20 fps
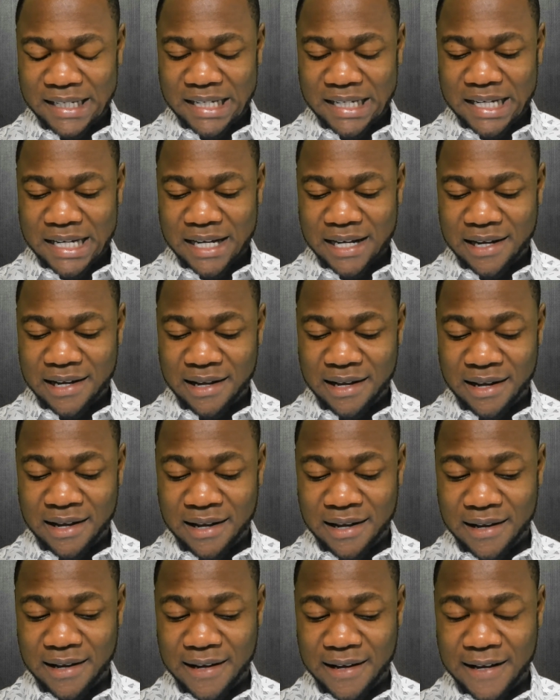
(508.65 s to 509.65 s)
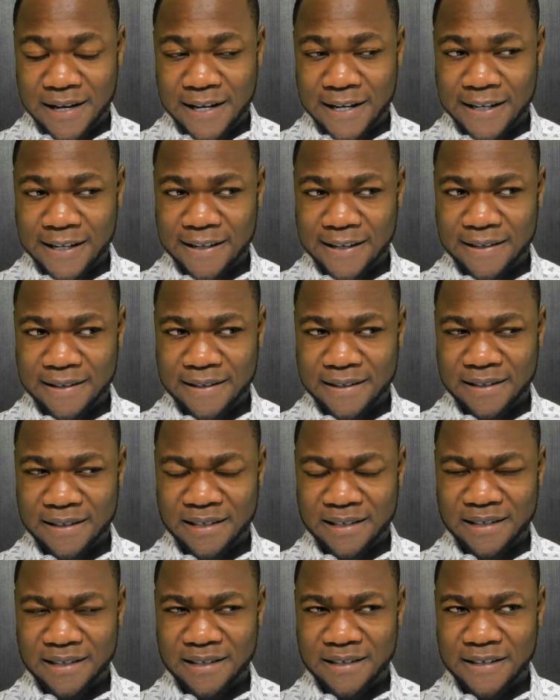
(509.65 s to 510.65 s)
The
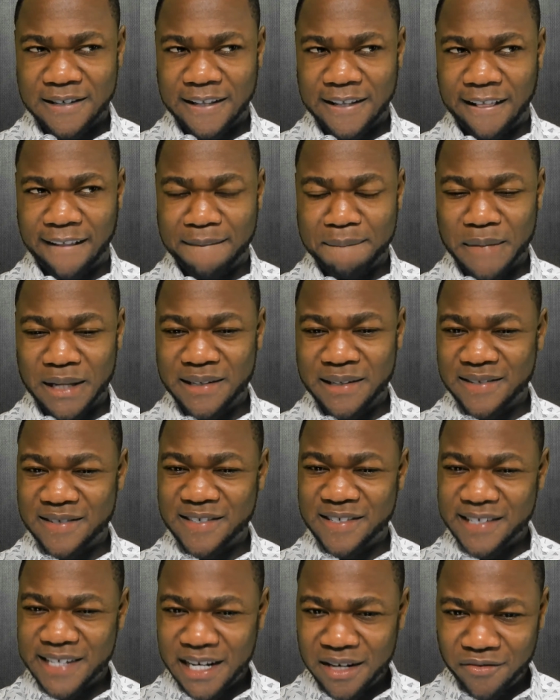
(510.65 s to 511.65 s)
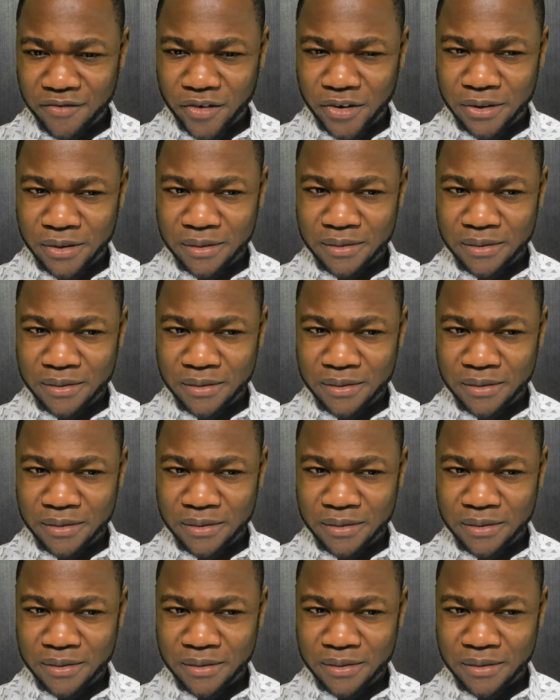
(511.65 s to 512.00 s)
Stanford